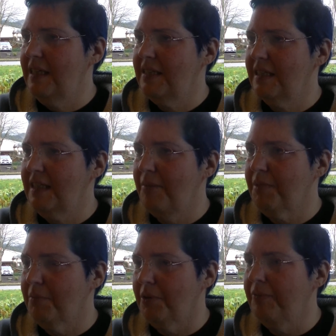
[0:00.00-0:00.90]

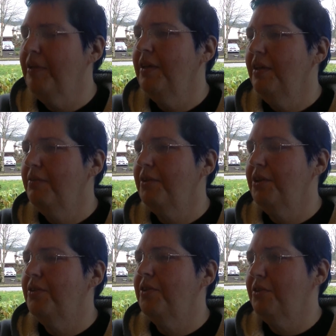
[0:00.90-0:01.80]
acceptable for
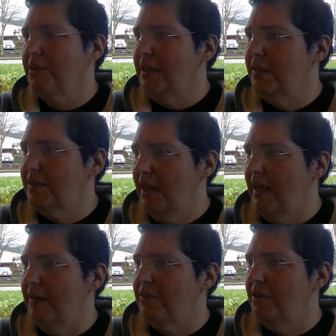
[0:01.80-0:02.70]
you to treat
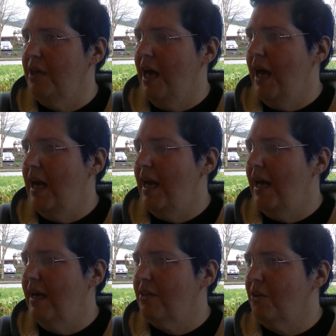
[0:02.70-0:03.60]
slaves. And
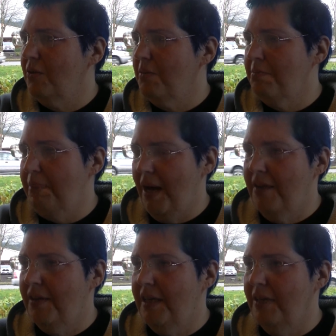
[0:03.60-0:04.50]
I don't buy
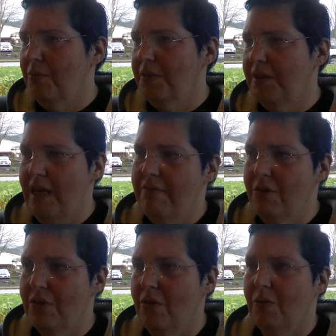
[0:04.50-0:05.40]
that it was
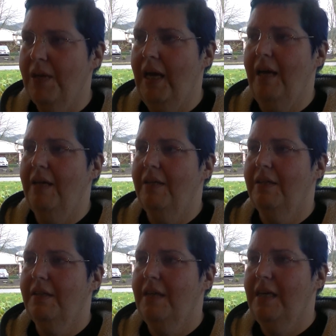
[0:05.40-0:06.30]
ever okay.
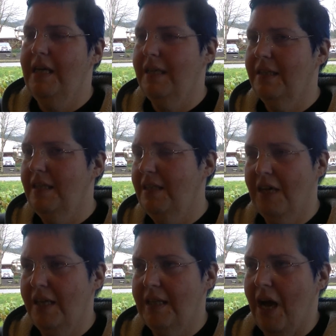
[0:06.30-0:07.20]
And
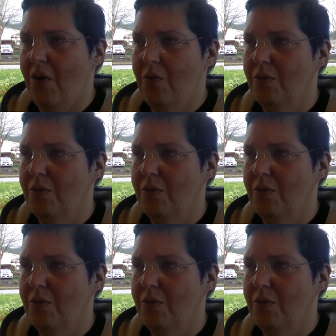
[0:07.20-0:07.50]
not now,